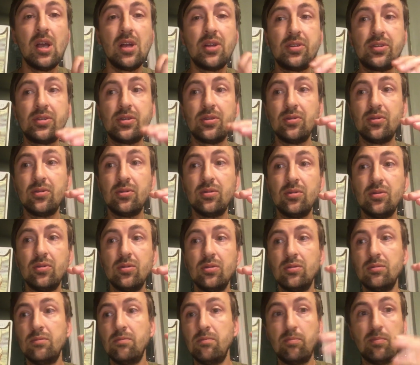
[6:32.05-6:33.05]

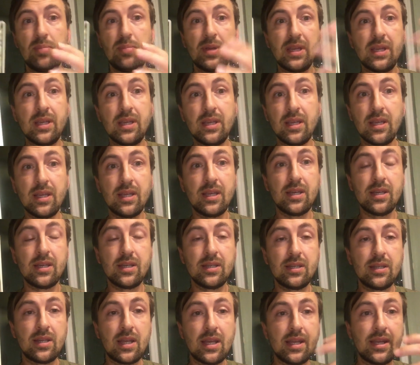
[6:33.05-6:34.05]
to be
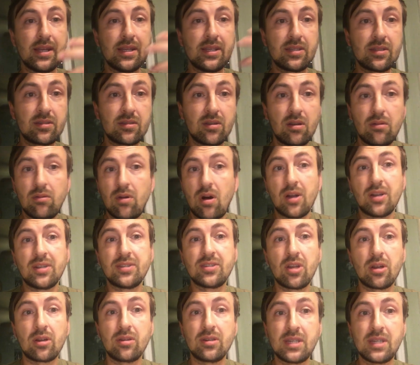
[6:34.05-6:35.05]
on a
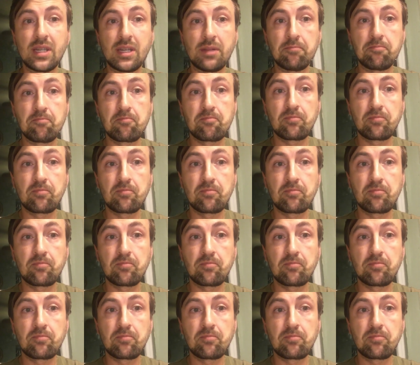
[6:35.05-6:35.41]
soccer team.